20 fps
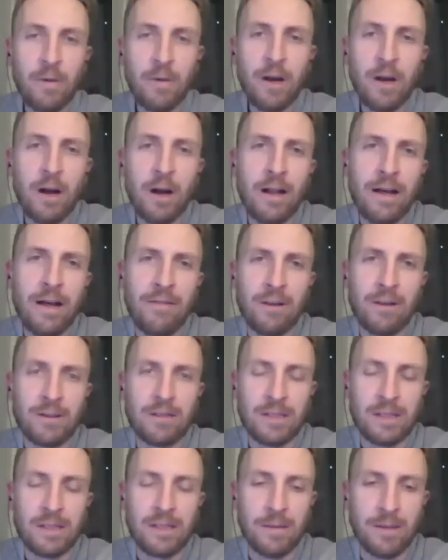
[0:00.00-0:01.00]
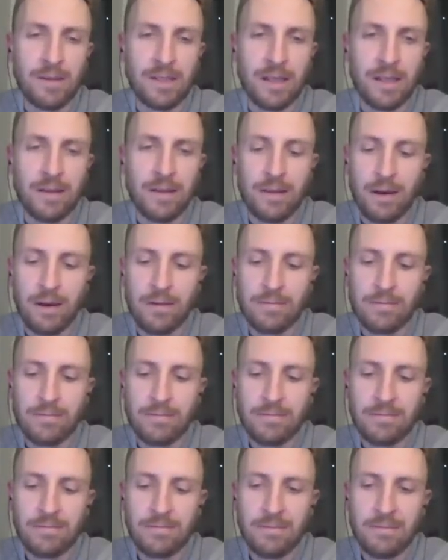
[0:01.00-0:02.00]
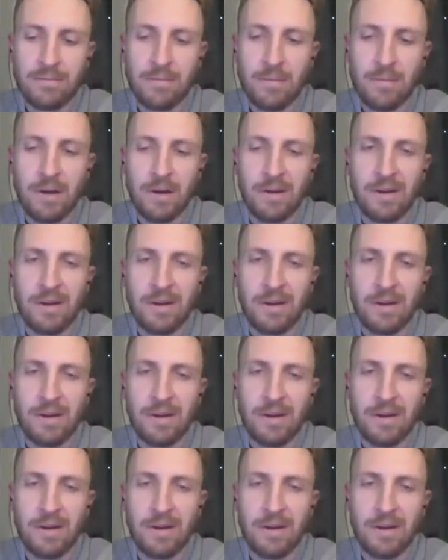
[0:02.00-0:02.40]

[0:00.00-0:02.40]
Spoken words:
all have those to some extent though. But